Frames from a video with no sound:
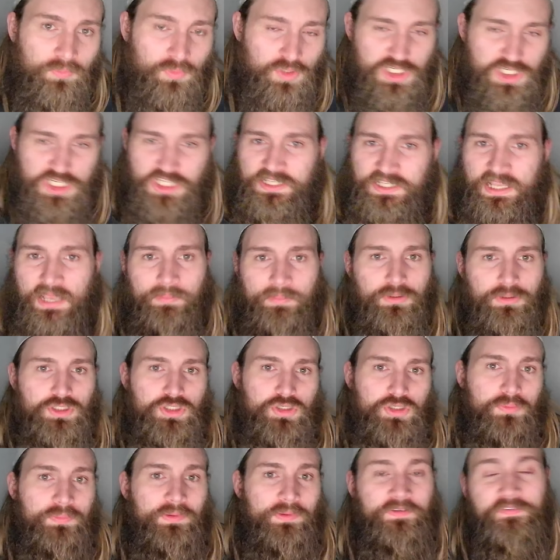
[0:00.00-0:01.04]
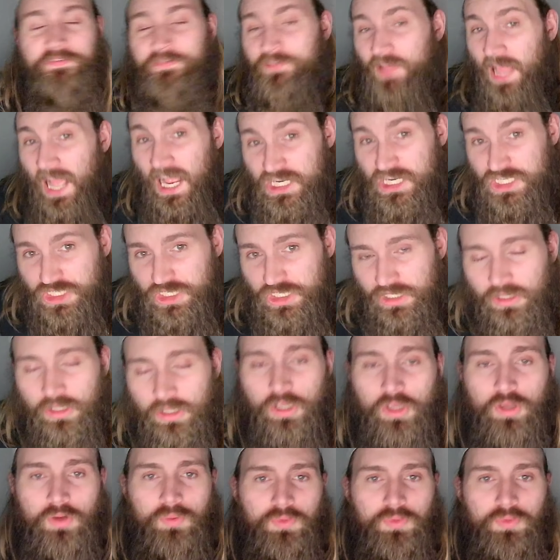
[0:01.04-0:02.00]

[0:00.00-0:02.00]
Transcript: when she's able to be flashy,